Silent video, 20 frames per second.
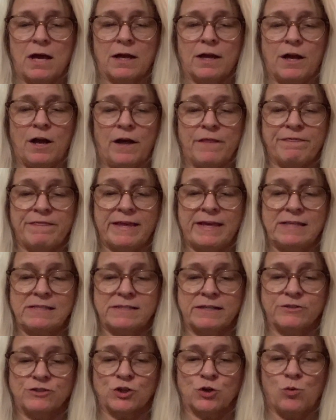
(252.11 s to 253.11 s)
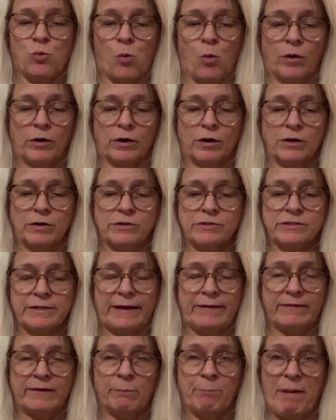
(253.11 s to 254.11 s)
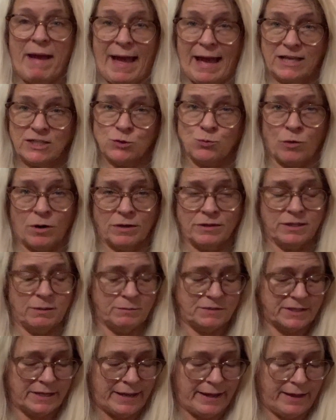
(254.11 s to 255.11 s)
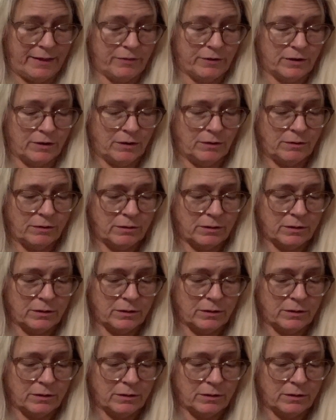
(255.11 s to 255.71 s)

cut these into quarters and then patchwork them together